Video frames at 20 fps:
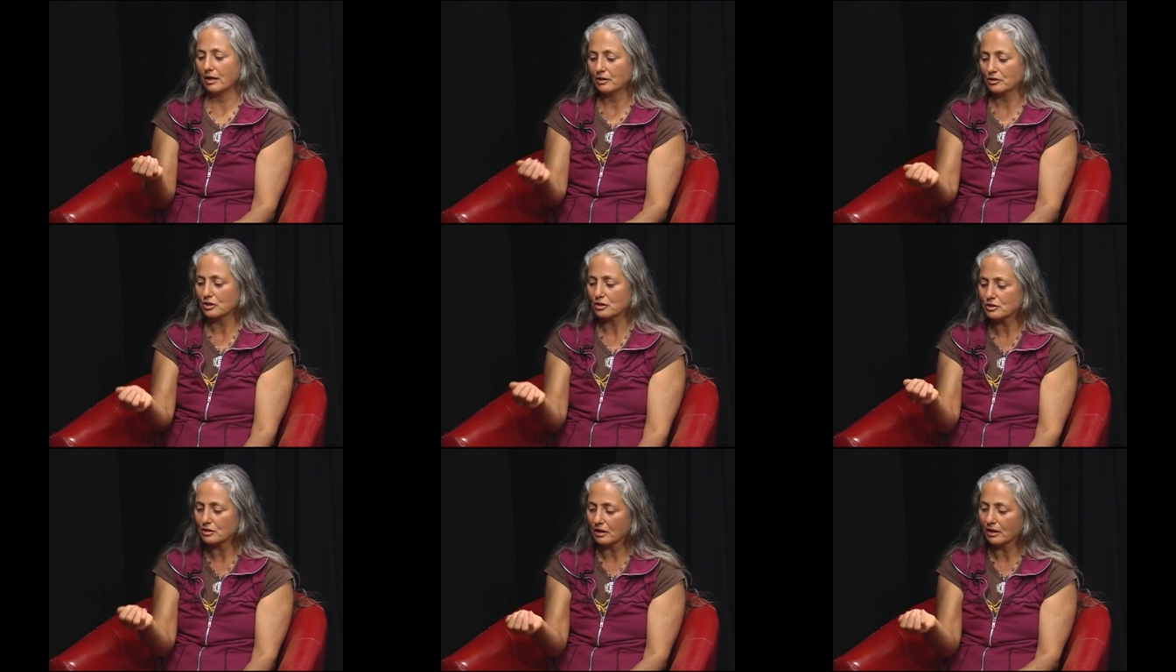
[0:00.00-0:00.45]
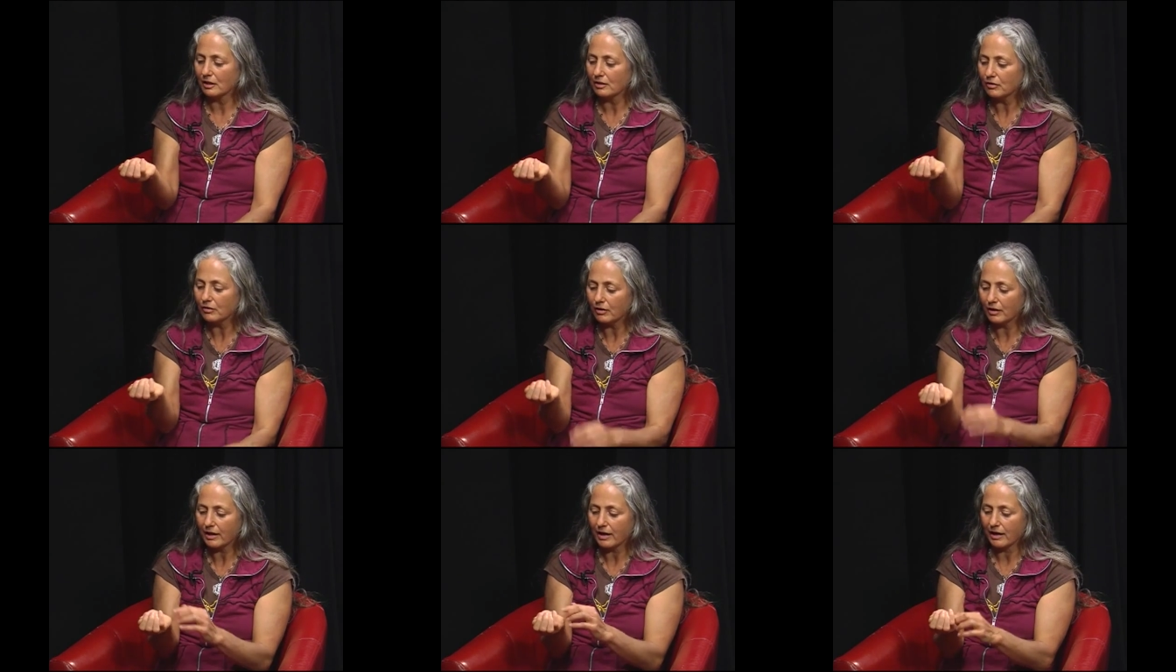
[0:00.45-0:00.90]
just a
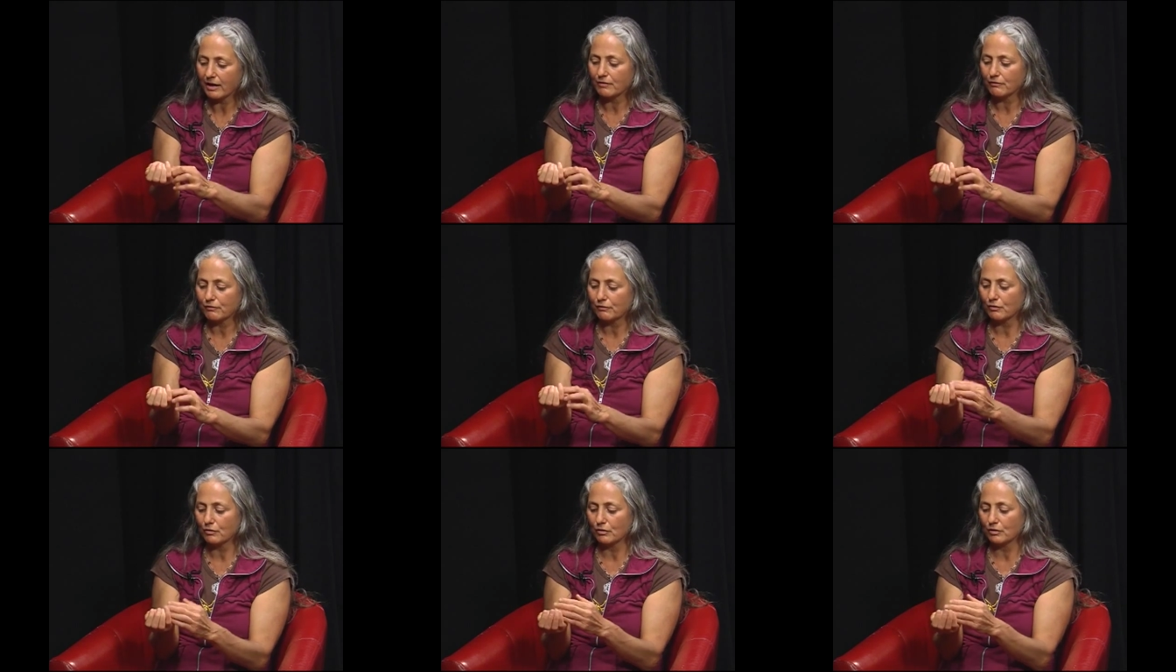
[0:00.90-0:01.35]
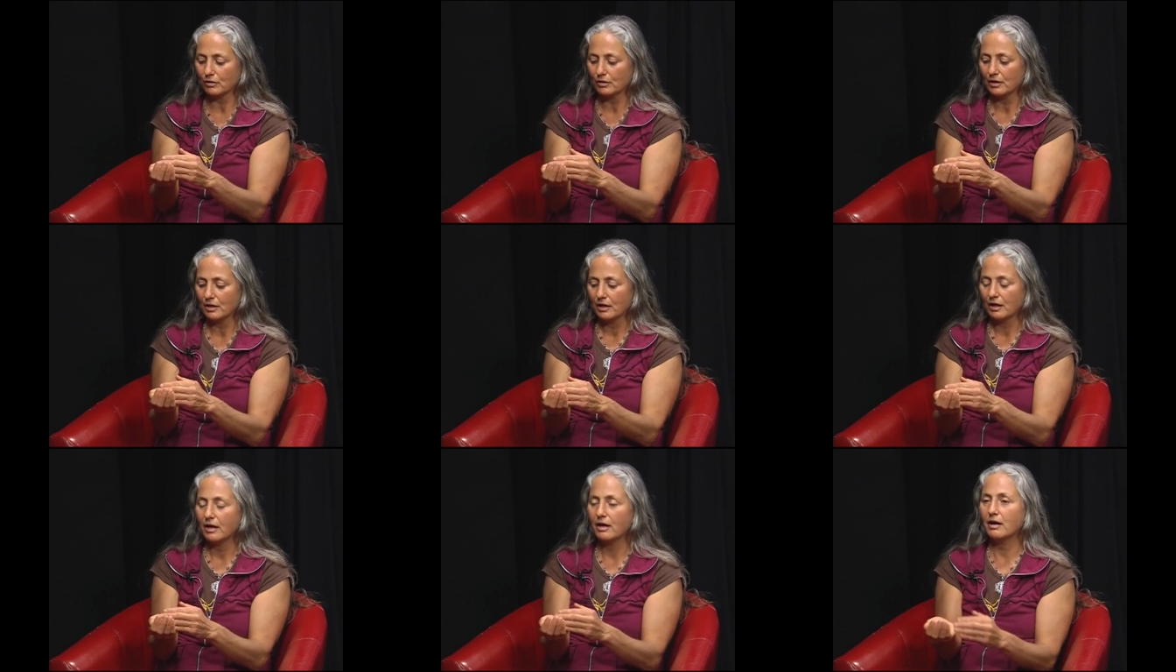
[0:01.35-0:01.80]
little handful
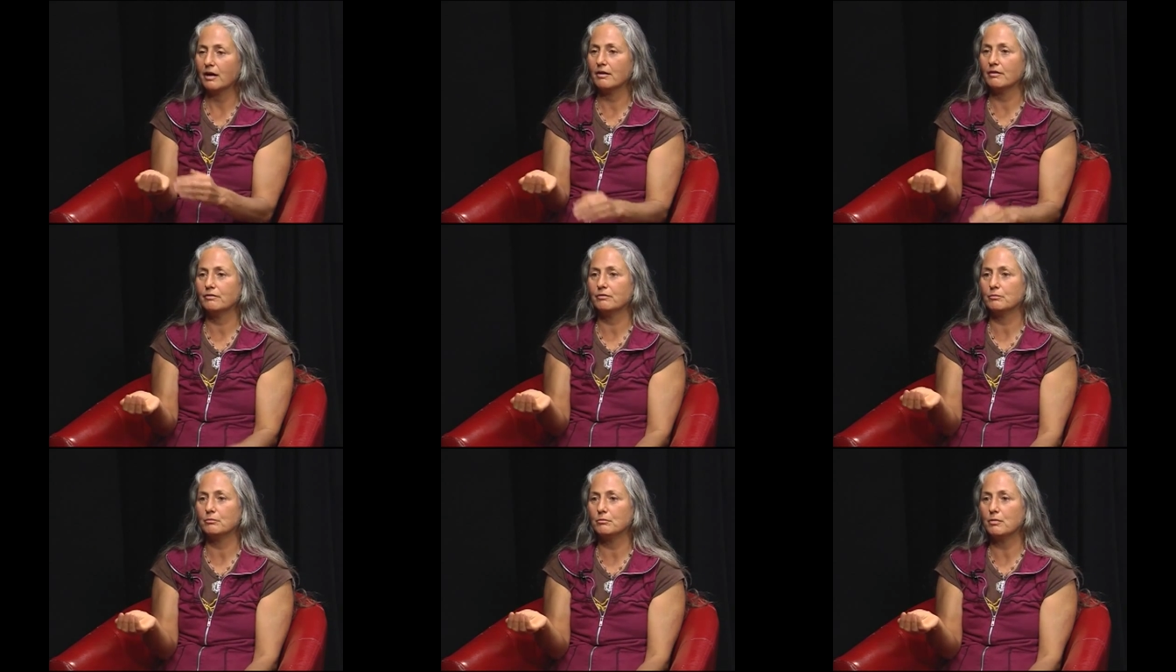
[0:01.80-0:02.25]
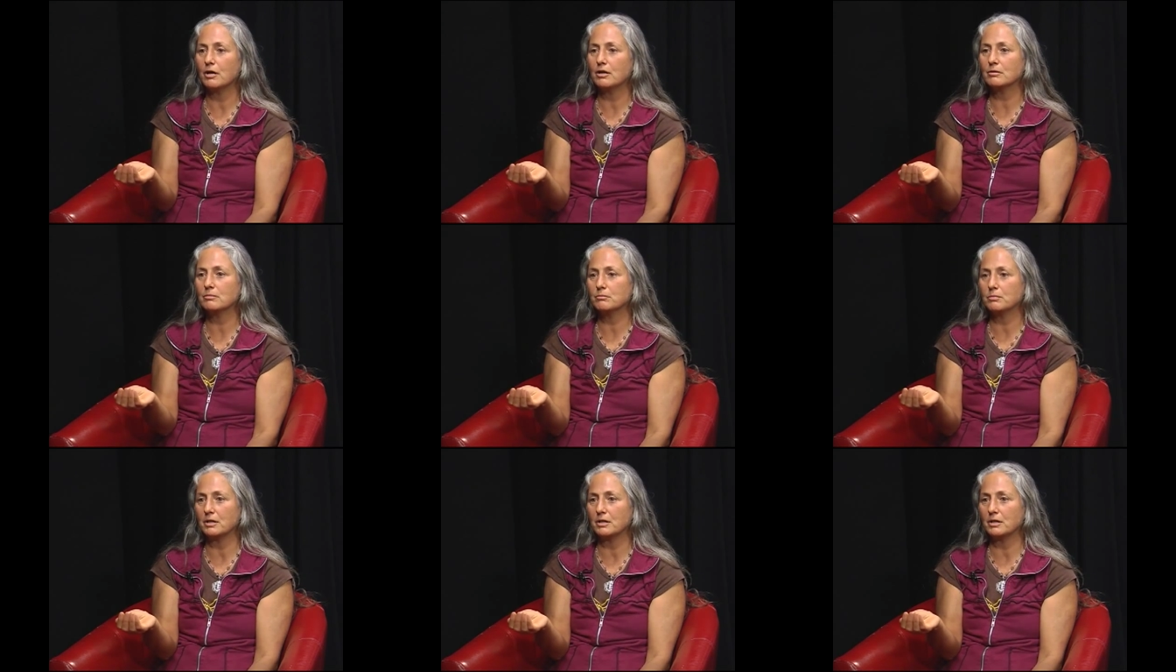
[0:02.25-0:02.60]
of mung